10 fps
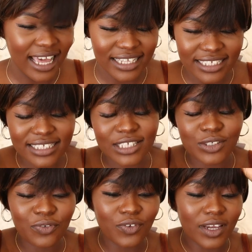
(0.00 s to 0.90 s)
I just need
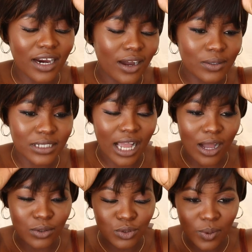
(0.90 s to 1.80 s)
to figure out
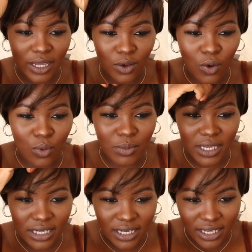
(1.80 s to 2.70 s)
how do I comb
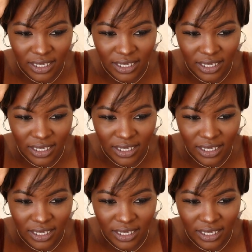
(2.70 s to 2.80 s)
it.